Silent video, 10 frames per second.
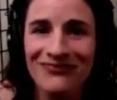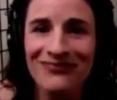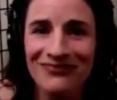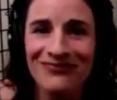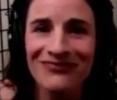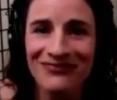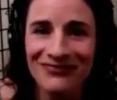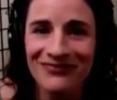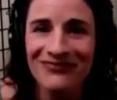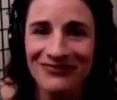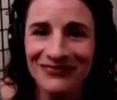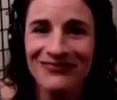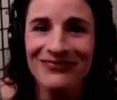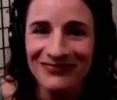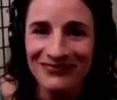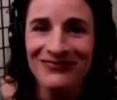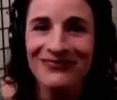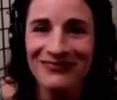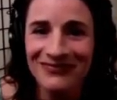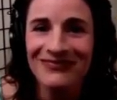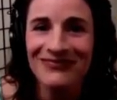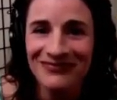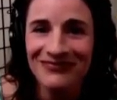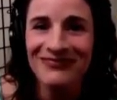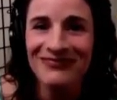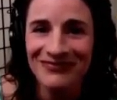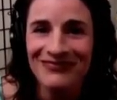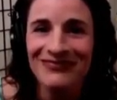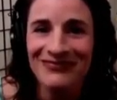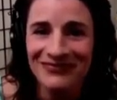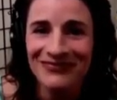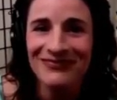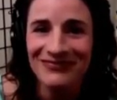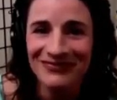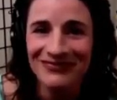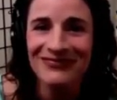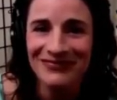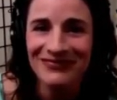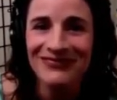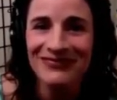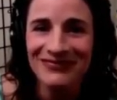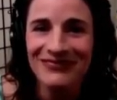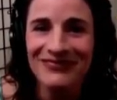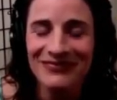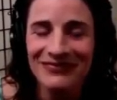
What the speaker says: The person shown says nothing.